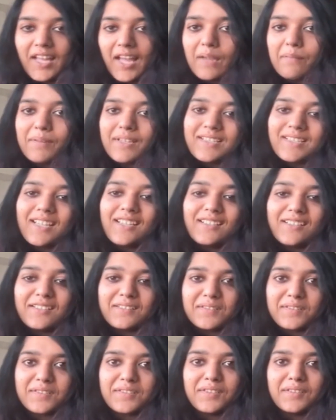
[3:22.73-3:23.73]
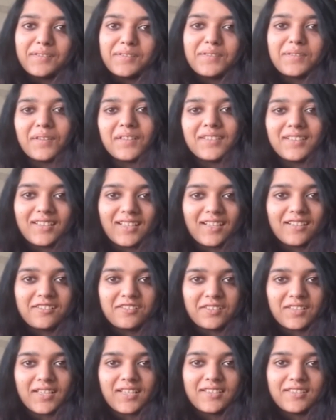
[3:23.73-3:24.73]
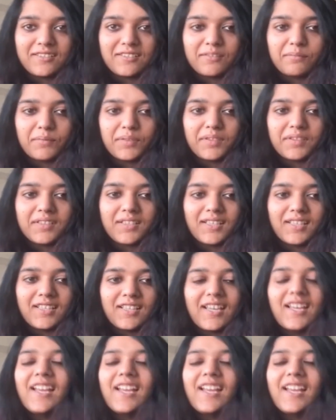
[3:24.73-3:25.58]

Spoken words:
I'm excited to see you join the larger IISER community.